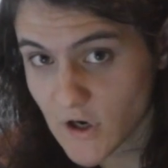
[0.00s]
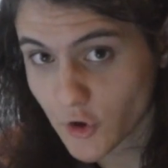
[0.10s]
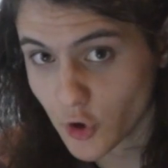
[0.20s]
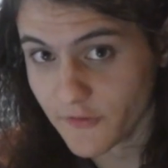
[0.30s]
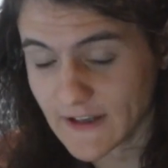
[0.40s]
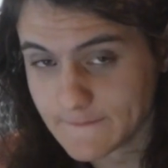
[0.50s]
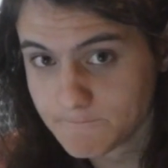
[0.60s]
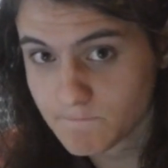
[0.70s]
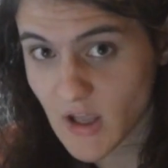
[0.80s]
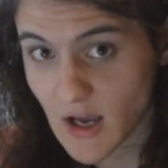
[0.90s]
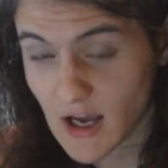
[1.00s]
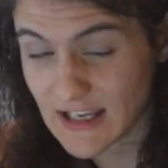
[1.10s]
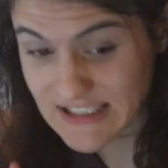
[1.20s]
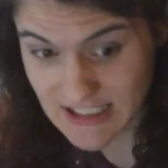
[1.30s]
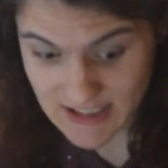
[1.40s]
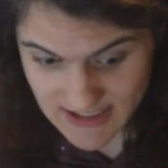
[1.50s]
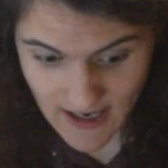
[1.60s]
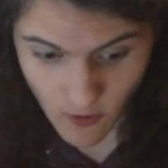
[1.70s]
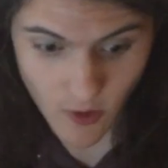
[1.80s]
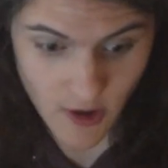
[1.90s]
Groovy. It turns
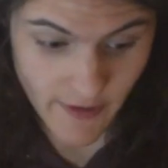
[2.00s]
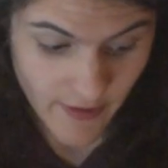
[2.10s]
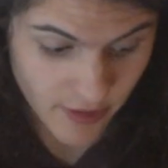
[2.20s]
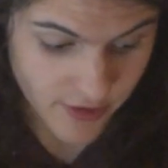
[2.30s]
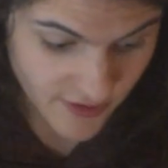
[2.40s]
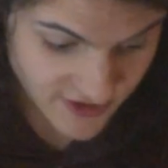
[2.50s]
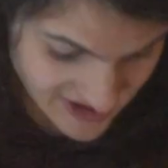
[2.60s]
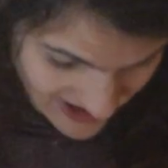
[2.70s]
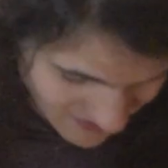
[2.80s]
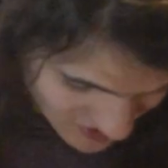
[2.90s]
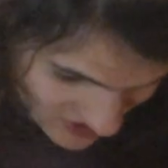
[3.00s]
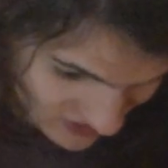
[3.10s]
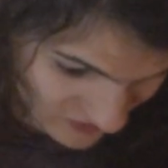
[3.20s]
out that the state machine